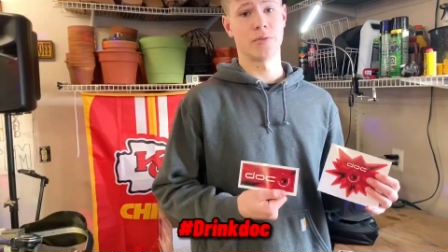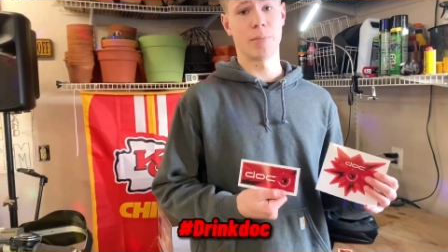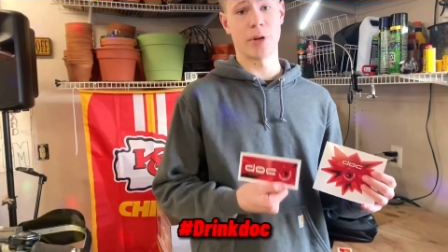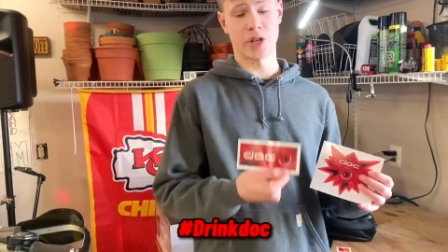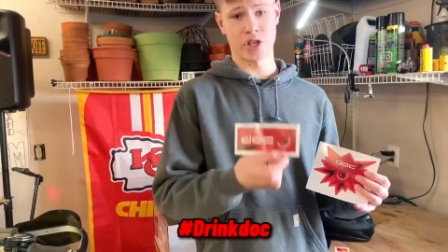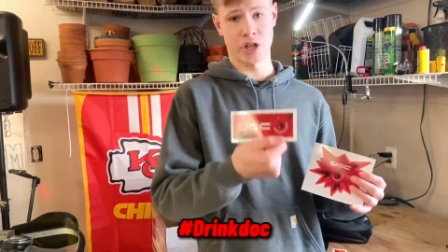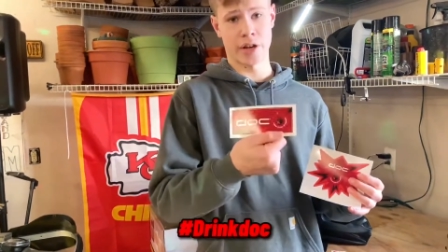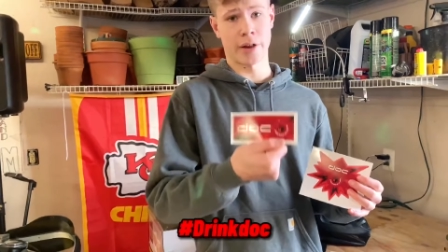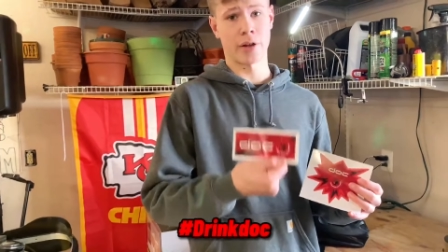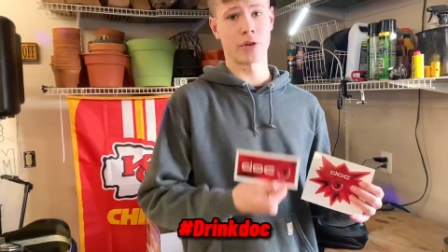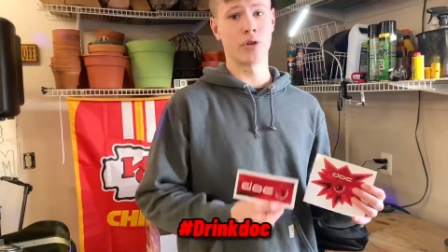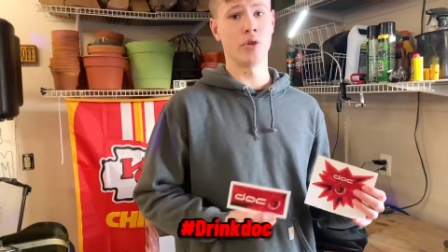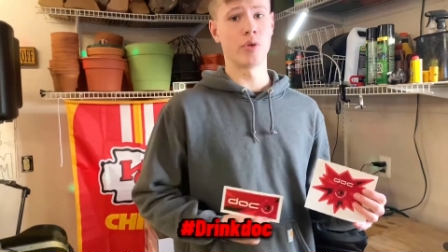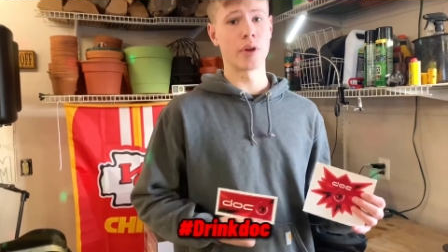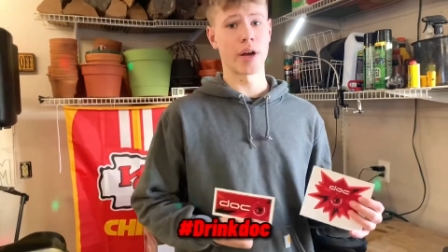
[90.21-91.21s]
A big shout out
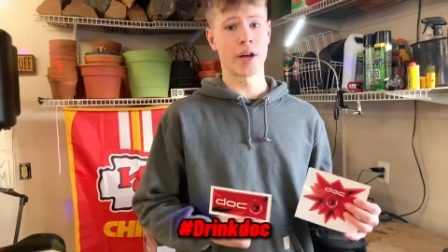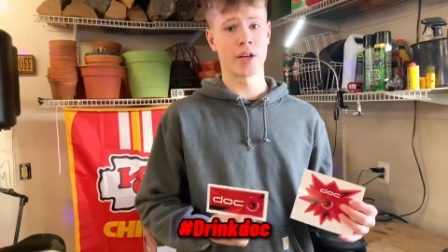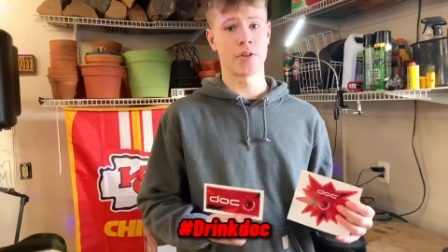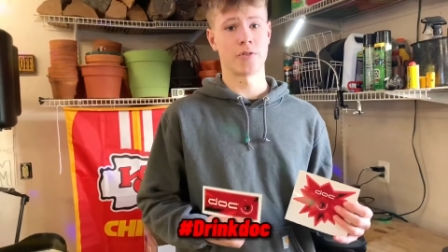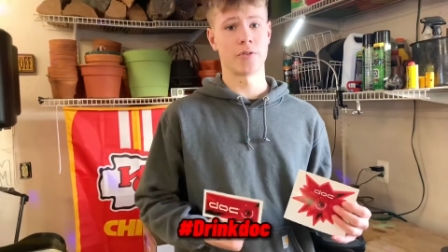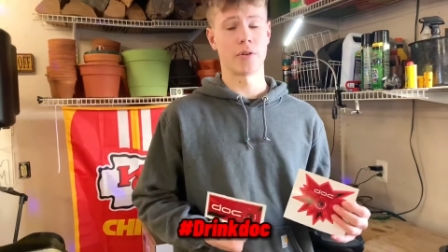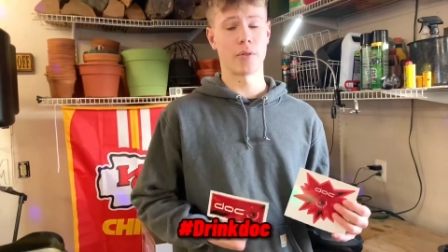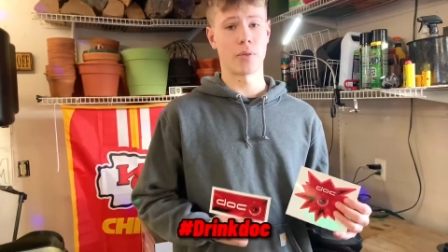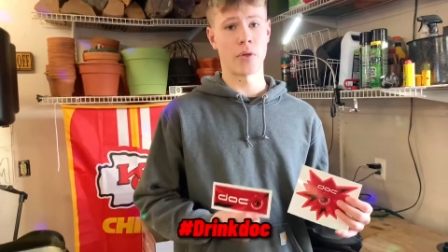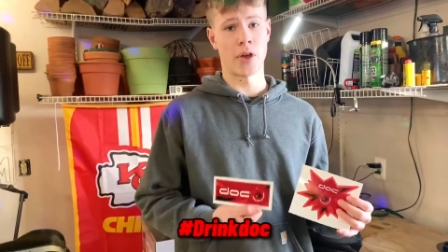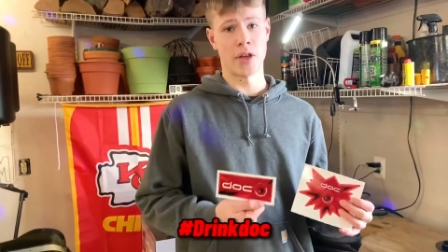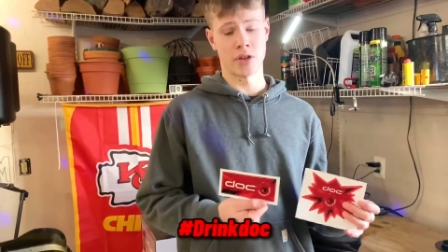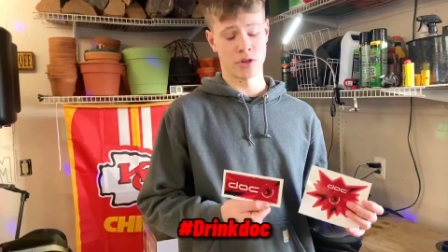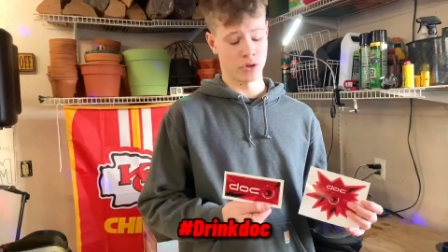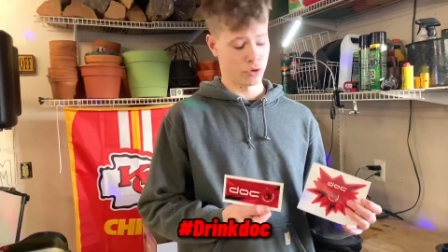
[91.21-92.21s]
to you guys.
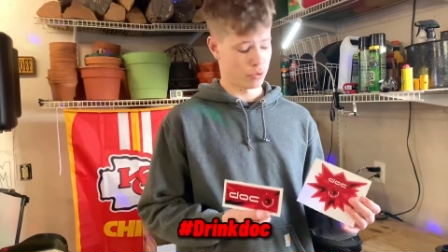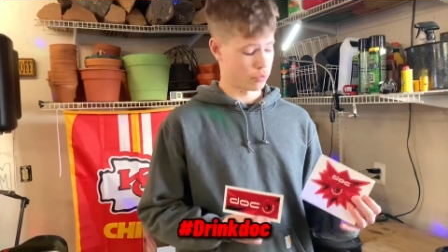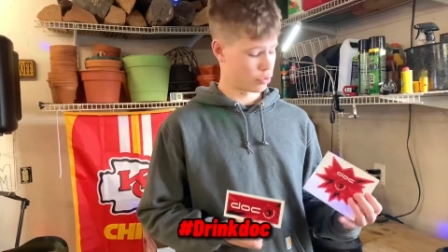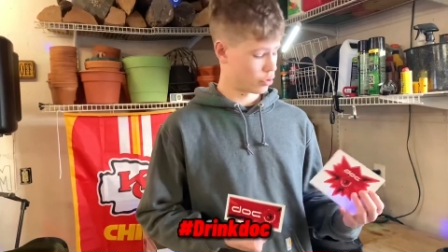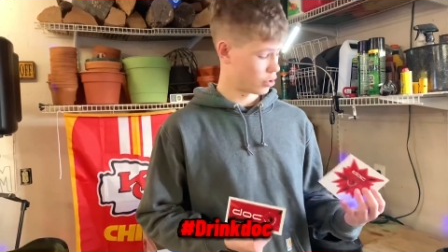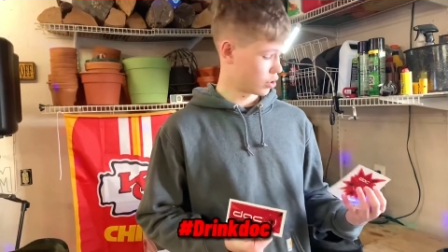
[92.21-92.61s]
Thank you.